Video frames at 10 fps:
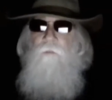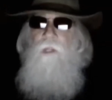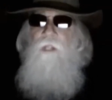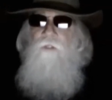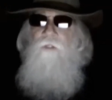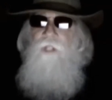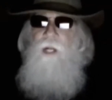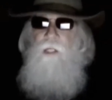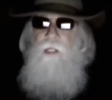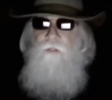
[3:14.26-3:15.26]
Flood
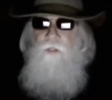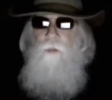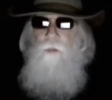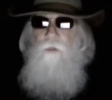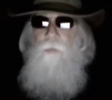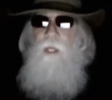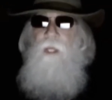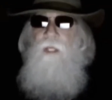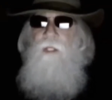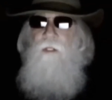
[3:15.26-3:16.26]
geology was
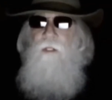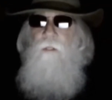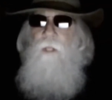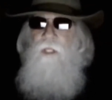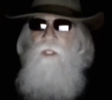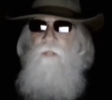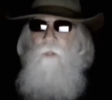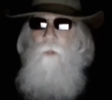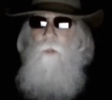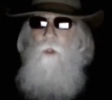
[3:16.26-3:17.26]
pioneered by
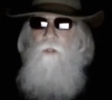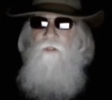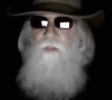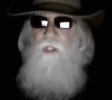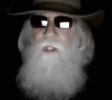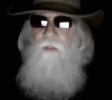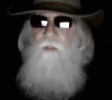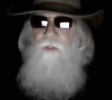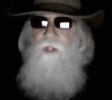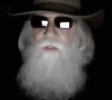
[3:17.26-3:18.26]
Henry Morris
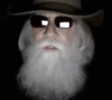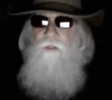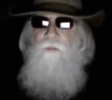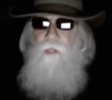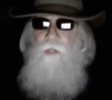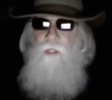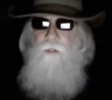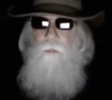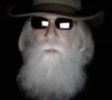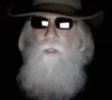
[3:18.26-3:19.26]
in The Genesis
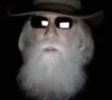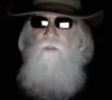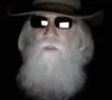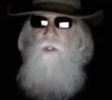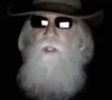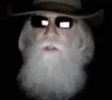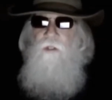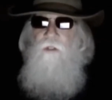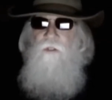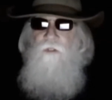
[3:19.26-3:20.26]
Flood, published in
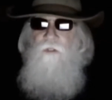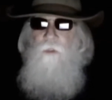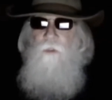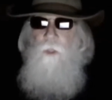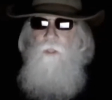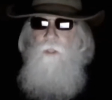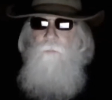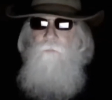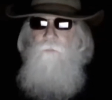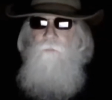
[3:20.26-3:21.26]
1961.
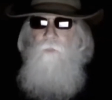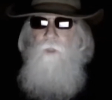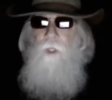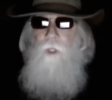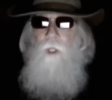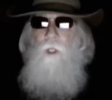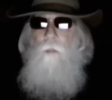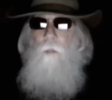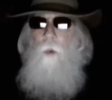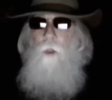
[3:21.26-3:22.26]

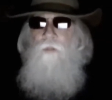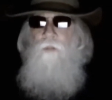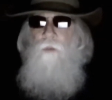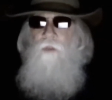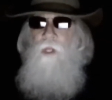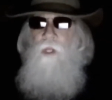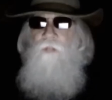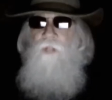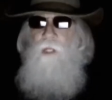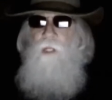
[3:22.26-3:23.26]
Morris was not a
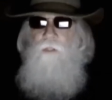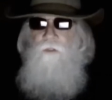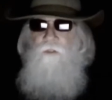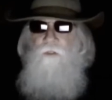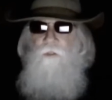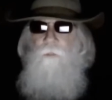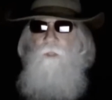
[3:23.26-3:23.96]
geologist.